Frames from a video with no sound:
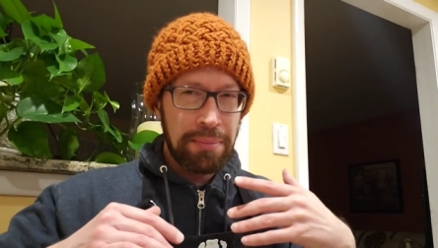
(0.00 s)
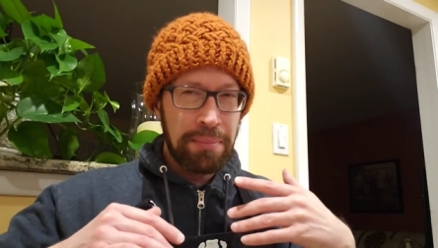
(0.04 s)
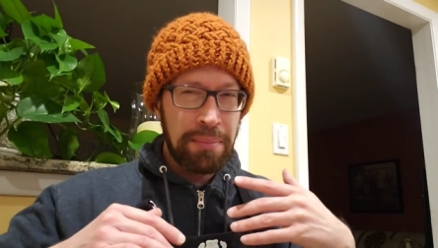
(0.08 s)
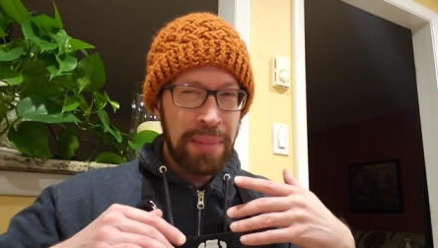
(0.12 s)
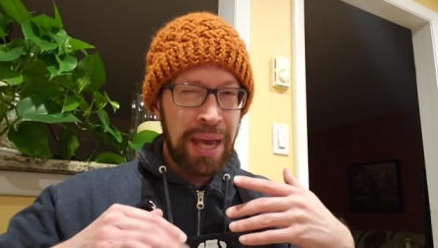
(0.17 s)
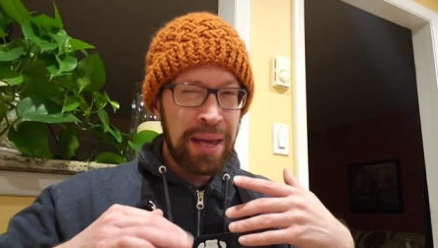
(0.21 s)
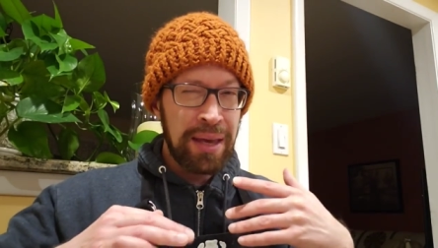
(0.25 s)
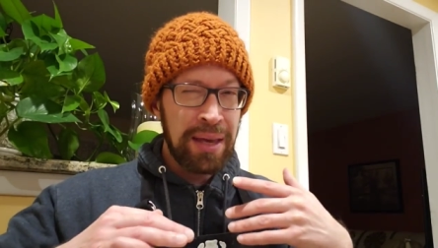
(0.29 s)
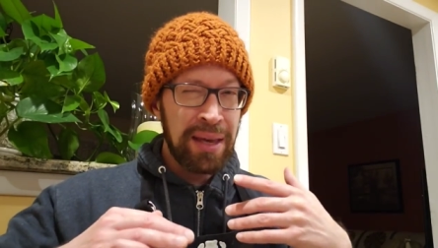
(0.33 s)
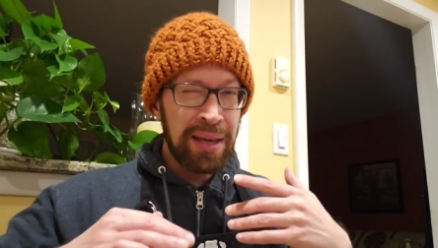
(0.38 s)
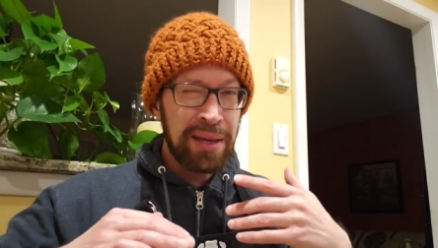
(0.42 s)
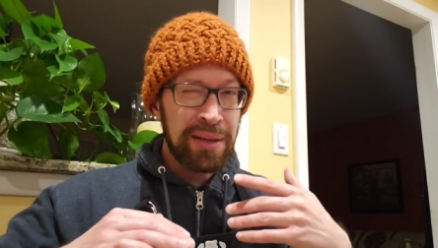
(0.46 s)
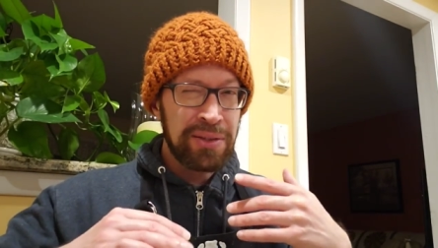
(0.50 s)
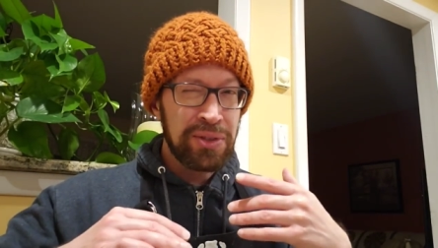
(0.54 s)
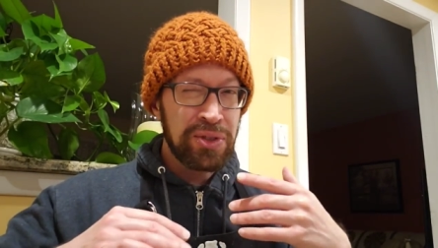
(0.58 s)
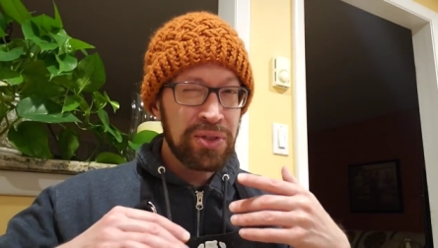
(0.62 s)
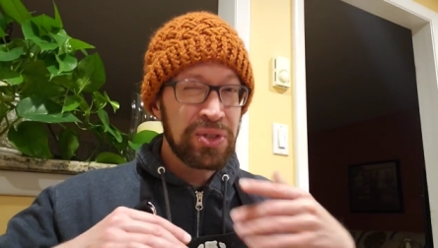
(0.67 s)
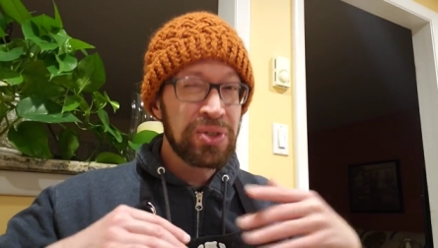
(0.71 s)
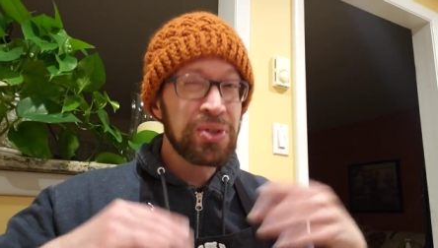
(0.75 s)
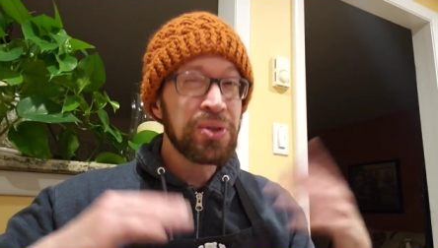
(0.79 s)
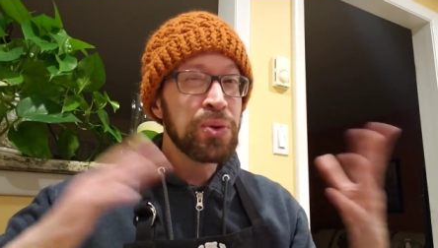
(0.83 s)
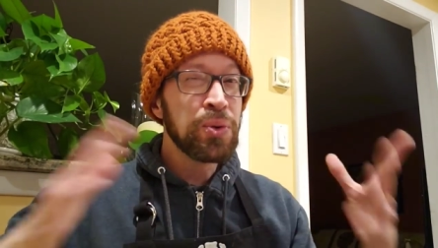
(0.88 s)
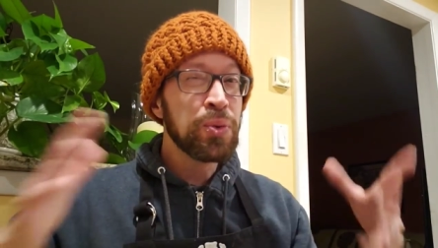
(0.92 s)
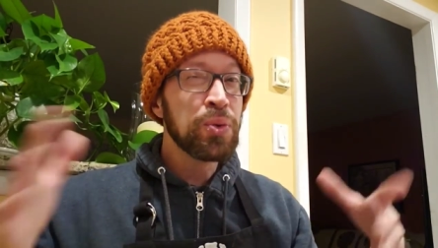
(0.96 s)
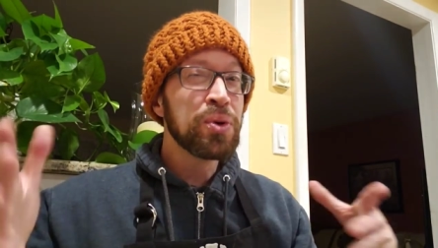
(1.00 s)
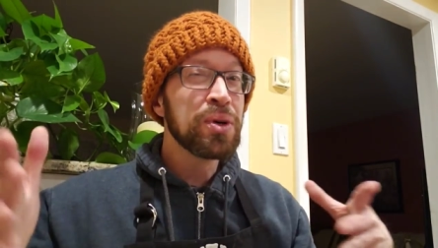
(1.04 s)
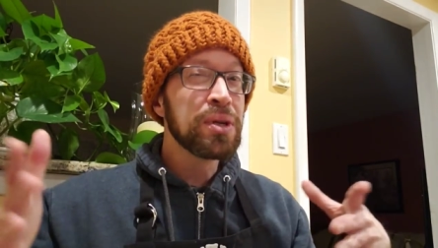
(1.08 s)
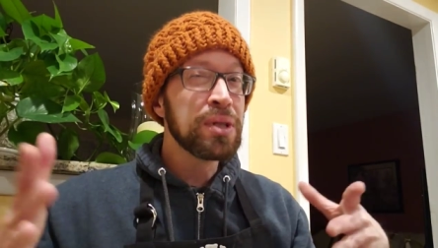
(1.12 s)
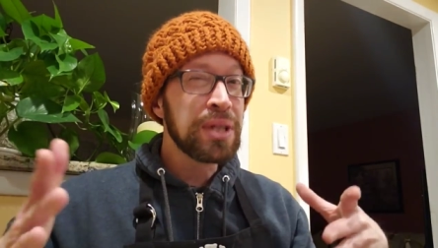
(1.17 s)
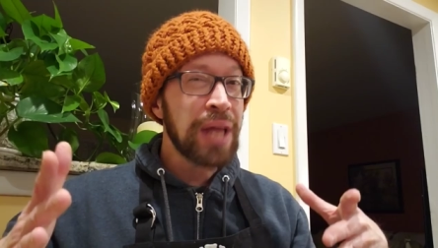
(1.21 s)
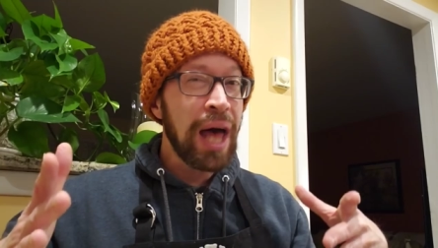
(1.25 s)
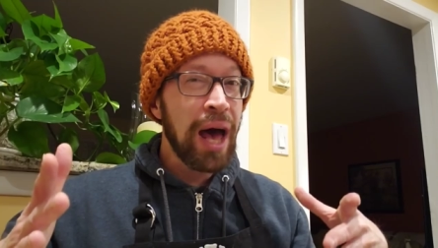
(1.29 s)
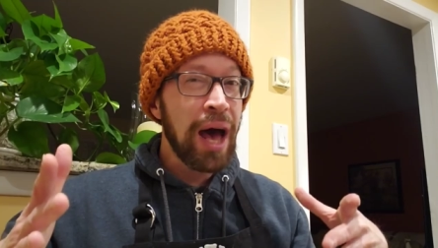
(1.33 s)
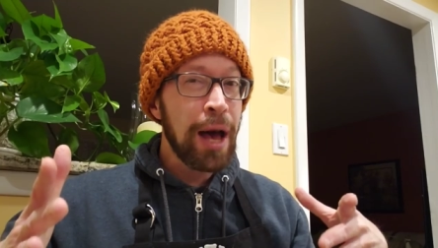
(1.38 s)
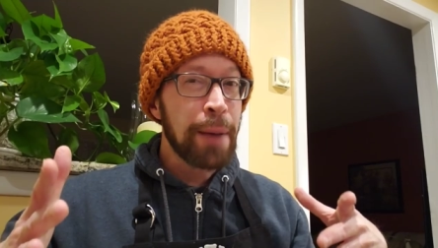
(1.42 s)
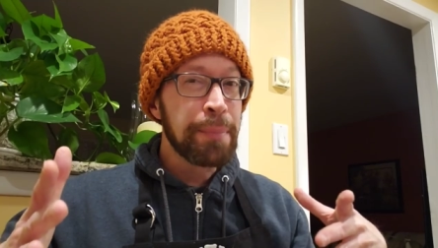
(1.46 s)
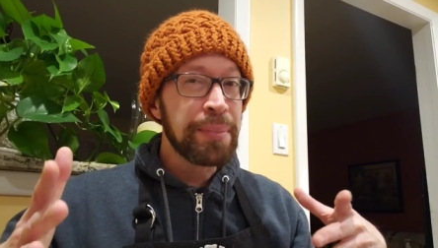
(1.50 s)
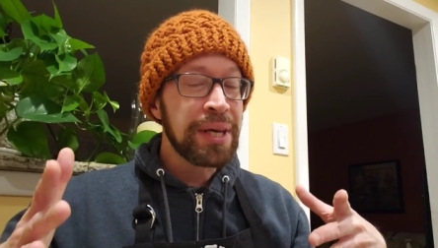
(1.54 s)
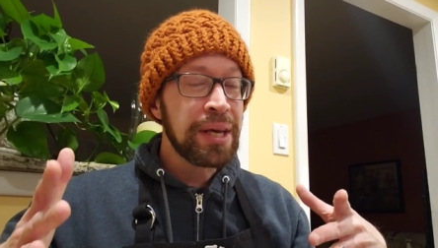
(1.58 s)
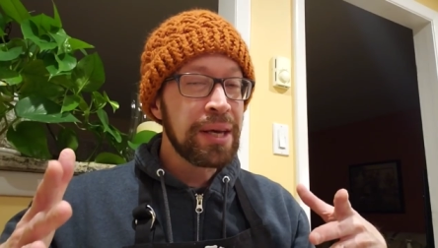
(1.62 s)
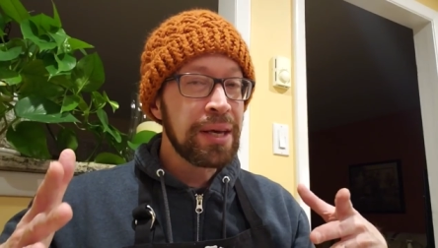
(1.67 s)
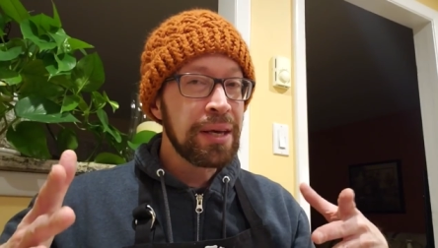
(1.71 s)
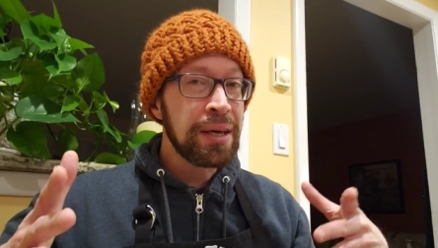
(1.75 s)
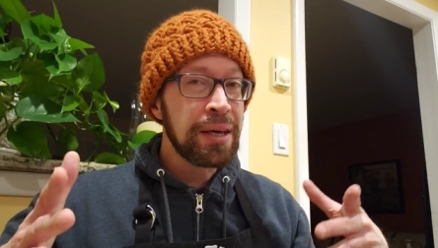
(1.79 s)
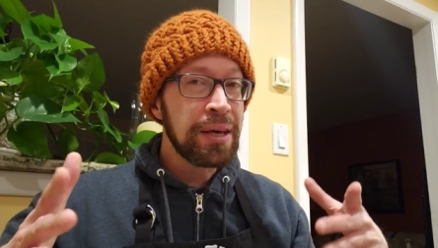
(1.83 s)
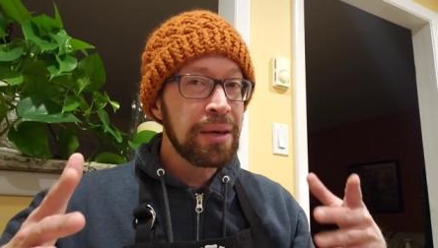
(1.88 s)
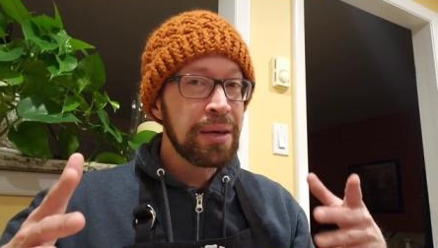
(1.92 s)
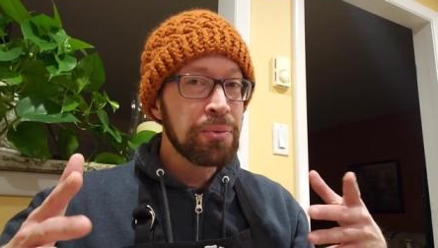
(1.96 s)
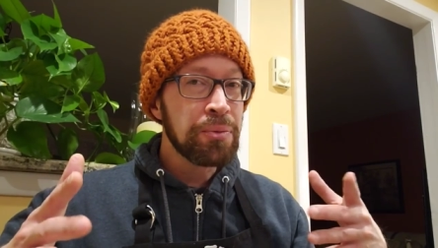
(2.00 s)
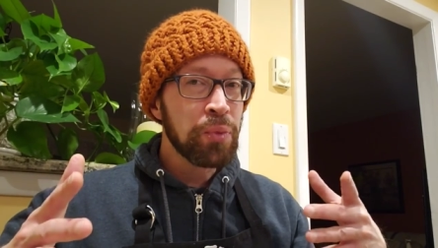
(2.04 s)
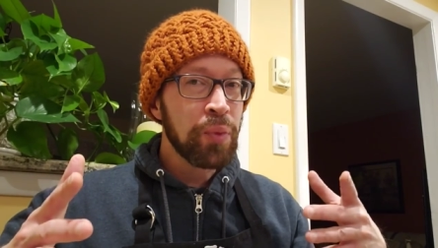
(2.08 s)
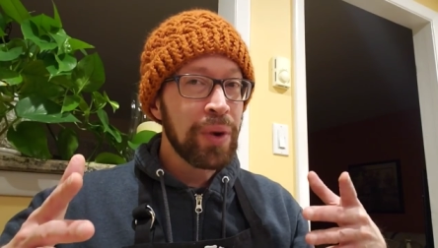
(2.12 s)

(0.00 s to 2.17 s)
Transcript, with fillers: make it too globby